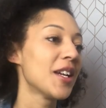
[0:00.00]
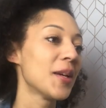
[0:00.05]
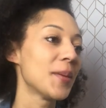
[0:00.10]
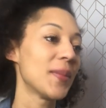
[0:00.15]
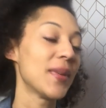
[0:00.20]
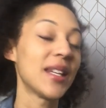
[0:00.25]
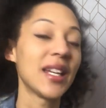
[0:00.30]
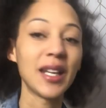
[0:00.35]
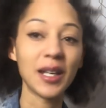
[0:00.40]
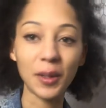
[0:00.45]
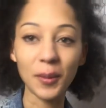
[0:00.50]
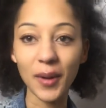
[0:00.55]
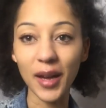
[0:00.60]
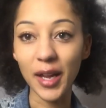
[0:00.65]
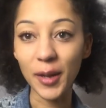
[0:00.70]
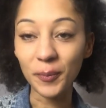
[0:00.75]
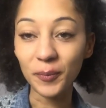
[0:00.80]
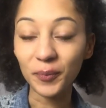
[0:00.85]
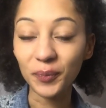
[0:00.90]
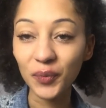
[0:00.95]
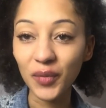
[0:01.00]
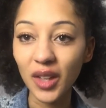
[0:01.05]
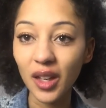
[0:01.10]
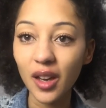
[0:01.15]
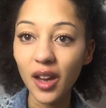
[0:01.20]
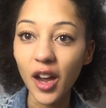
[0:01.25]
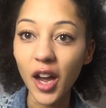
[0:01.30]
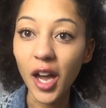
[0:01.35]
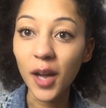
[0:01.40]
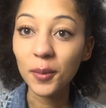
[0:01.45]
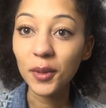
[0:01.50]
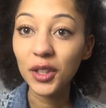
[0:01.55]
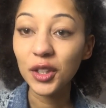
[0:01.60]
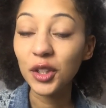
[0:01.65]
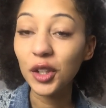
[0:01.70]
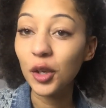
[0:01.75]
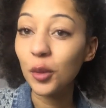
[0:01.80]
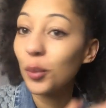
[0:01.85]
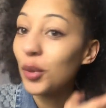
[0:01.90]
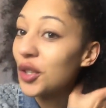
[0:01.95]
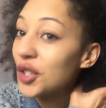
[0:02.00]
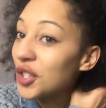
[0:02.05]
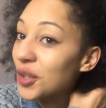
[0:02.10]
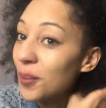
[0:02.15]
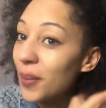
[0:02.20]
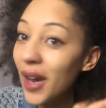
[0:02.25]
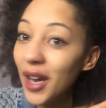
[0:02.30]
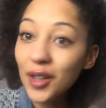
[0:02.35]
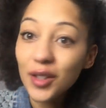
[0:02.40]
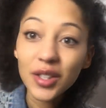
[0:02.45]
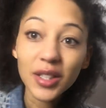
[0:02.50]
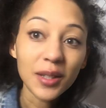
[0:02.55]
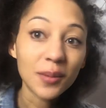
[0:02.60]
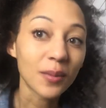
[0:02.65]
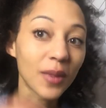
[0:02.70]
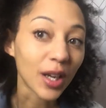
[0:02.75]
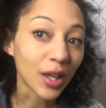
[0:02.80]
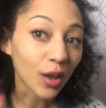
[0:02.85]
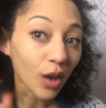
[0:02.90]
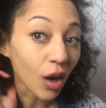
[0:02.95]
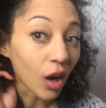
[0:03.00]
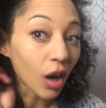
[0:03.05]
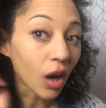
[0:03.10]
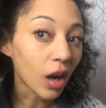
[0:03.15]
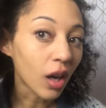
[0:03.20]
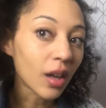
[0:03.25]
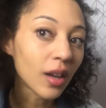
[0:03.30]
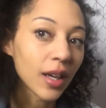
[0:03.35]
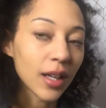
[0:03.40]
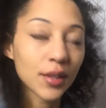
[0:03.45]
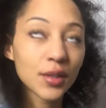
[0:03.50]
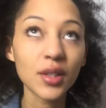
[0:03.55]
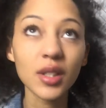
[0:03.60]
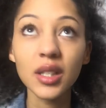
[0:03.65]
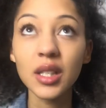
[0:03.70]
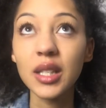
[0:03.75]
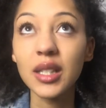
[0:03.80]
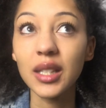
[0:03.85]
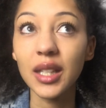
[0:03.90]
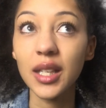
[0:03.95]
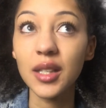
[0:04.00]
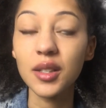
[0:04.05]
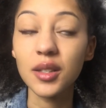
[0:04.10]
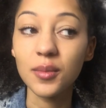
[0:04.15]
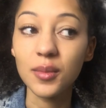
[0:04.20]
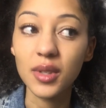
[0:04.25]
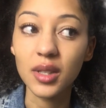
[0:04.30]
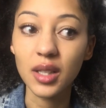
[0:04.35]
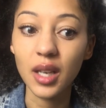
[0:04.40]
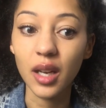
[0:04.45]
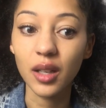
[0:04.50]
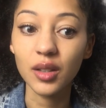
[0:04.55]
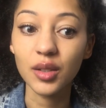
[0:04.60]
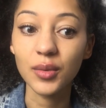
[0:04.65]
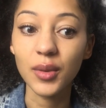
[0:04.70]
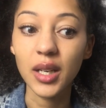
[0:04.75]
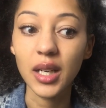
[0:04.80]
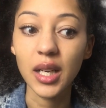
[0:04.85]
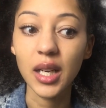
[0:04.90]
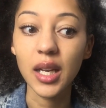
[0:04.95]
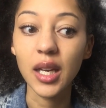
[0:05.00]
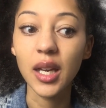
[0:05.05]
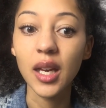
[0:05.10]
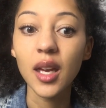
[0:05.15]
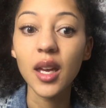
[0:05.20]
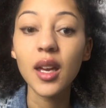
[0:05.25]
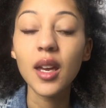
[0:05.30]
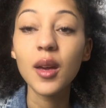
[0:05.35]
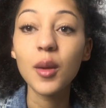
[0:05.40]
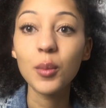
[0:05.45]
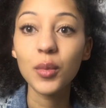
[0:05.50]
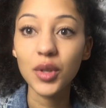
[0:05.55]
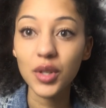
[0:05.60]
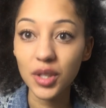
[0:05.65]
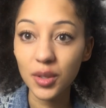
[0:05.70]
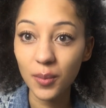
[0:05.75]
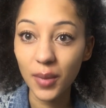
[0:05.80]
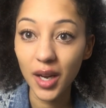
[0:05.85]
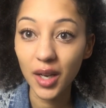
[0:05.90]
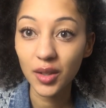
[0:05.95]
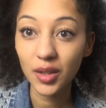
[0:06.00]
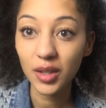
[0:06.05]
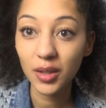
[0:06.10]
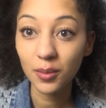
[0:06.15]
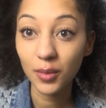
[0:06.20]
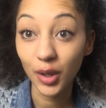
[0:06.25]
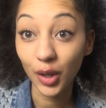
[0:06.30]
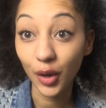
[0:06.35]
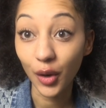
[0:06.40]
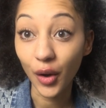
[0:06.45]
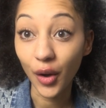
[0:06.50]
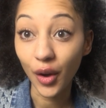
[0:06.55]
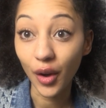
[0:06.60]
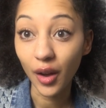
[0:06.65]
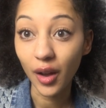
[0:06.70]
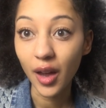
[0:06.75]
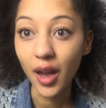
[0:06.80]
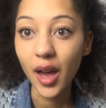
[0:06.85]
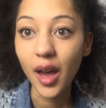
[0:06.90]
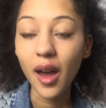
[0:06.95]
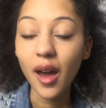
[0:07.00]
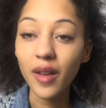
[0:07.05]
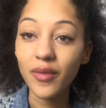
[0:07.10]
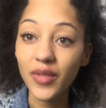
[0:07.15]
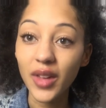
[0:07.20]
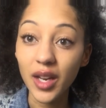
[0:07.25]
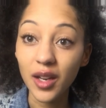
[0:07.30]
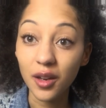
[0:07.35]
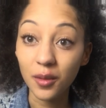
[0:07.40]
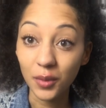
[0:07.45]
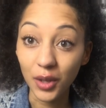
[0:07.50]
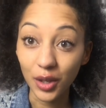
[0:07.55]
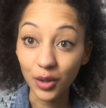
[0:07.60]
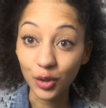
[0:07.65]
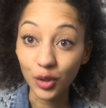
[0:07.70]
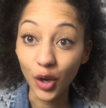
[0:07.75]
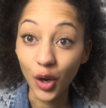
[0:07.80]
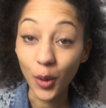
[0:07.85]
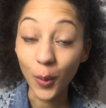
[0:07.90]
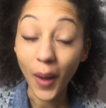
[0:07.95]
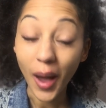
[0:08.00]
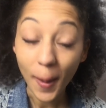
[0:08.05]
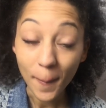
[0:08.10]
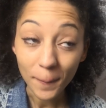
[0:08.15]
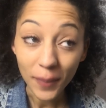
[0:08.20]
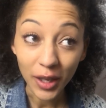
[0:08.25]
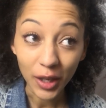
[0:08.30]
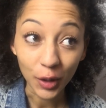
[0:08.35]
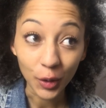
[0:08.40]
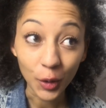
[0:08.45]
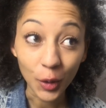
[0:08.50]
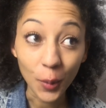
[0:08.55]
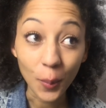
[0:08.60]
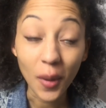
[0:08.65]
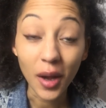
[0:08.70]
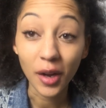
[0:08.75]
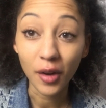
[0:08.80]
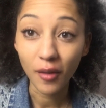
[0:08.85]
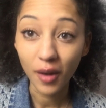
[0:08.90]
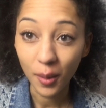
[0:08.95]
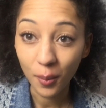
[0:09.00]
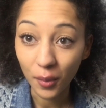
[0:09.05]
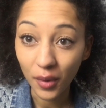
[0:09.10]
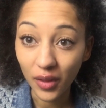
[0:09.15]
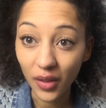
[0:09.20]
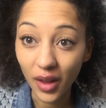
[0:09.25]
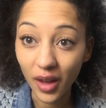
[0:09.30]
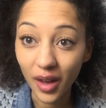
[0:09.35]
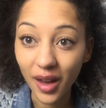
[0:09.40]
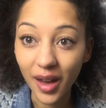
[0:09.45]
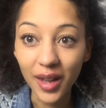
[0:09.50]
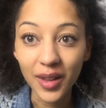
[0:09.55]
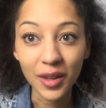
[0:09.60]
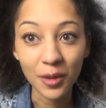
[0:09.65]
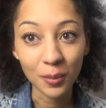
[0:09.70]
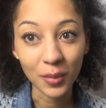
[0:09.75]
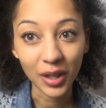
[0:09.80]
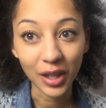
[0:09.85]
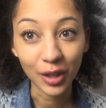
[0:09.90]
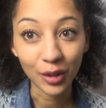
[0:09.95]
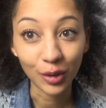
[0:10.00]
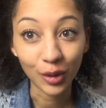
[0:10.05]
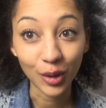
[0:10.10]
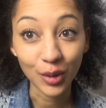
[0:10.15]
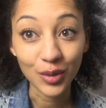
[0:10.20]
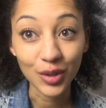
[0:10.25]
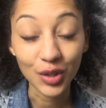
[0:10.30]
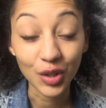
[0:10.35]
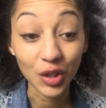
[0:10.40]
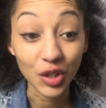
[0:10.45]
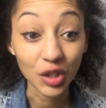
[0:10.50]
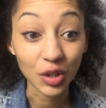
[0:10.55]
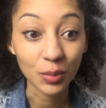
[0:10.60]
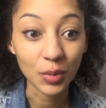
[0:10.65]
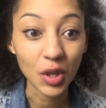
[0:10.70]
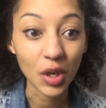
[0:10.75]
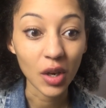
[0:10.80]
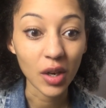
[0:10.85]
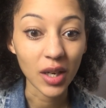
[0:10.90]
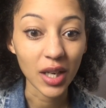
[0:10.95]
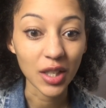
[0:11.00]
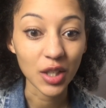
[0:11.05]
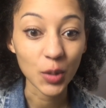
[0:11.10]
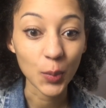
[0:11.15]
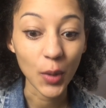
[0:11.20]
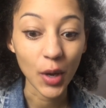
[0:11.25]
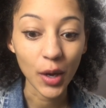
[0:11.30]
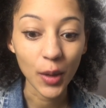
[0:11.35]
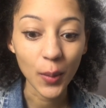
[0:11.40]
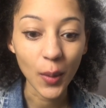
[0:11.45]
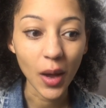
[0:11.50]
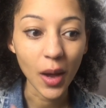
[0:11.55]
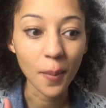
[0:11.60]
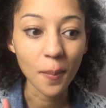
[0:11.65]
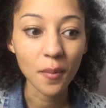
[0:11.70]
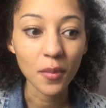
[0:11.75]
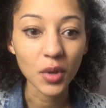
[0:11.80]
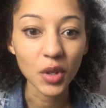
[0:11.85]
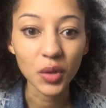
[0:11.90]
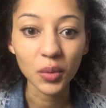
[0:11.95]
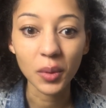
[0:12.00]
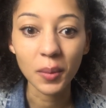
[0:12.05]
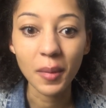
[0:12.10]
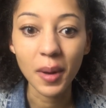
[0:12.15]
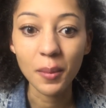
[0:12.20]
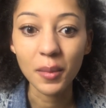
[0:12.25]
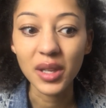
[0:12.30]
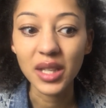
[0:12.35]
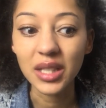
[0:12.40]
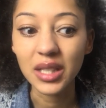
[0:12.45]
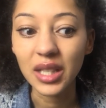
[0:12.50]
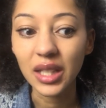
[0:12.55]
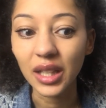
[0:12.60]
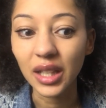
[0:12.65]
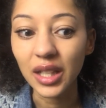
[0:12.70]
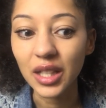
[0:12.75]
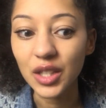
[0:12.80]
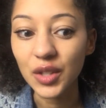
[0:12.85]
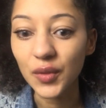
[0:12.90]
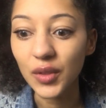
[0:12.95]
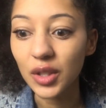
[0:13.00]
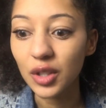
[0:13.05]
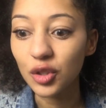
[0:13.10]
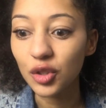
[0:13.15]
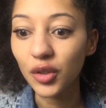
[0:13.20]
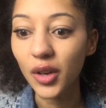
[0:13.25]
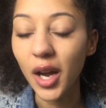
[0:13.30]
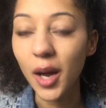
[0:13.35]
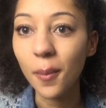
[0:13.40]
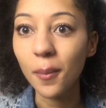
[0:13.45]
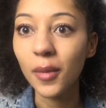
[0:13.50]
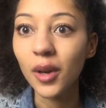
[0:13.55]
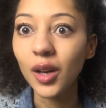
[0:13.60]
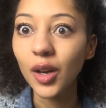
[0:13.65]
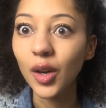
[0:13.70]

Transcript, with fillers: But anyway, I'm going to go and put some petrol in my car. I also need to get some snacks ready, put some petrol in my car, then I'm going to go and pick up my grandmother, and then we're going to go to Nottingham Yarn Expo. I must remember the tickets for the tram.